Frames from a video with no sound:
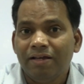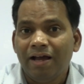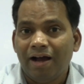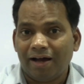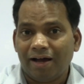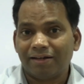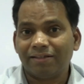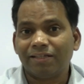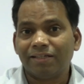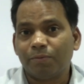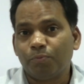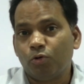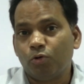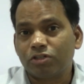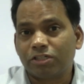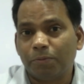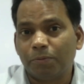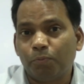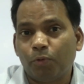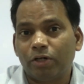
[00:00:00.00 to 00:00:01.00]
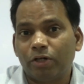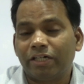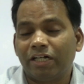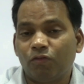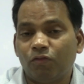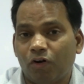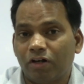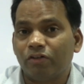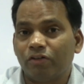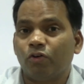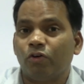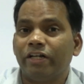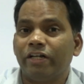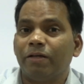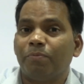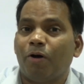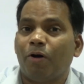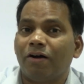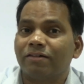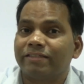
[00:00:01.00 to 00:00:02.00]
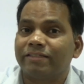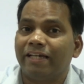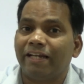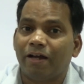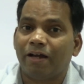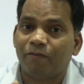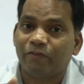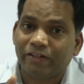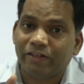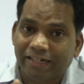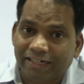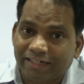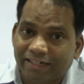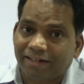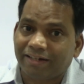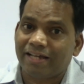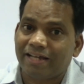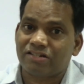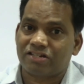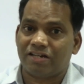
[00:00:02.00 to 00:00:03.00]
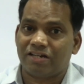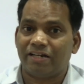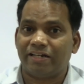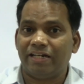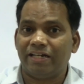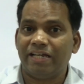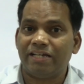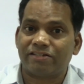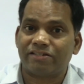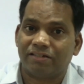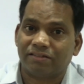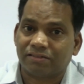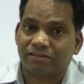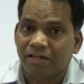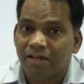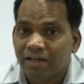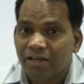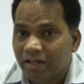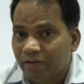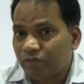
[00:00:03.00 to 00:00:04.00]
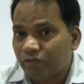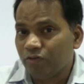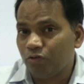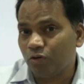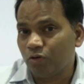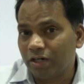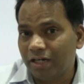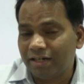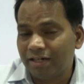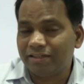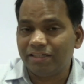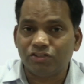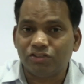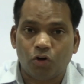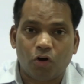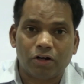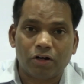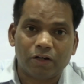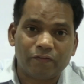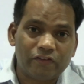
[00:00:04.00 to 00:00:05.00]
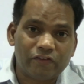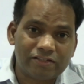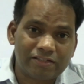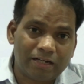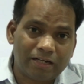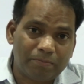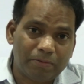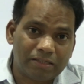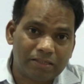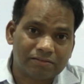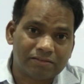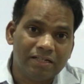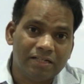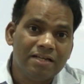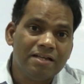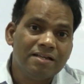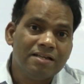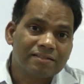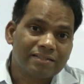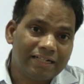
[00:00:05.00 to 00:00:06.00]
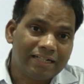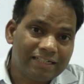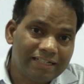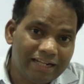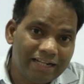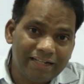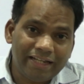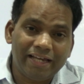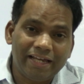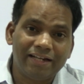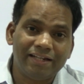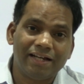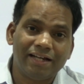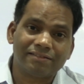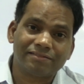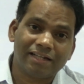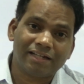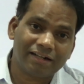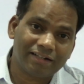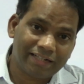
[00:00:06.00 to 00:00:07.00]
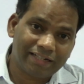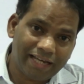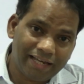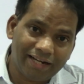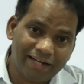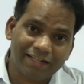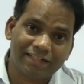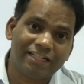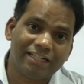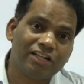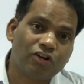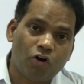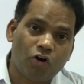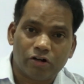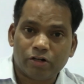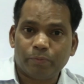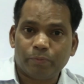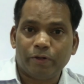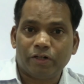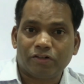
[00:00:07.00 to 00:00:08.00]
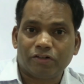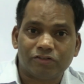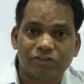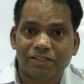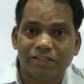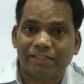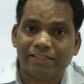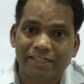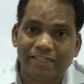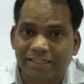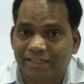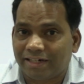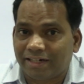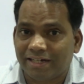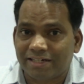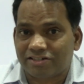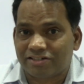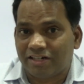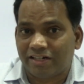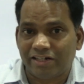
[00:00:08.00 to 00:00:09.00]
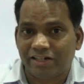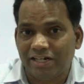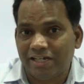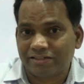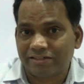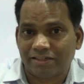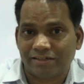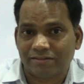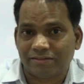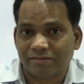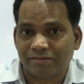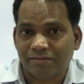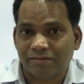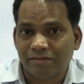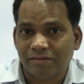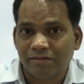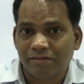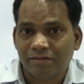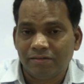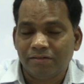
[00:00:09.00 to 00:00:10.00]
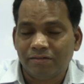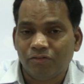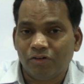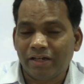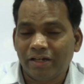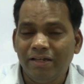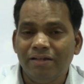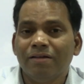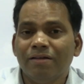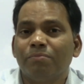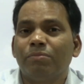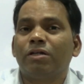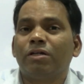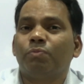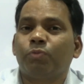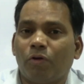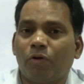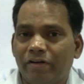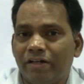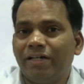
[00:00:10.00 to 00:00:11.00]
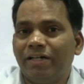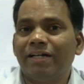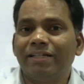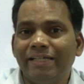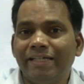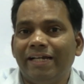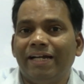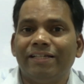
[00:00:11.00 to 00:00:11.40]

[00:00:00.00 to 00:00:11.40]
Another most important 120 marks area of international relations. If you look at the geography syllabus, certain areas are directly contributing to the international relations, okay, but provided the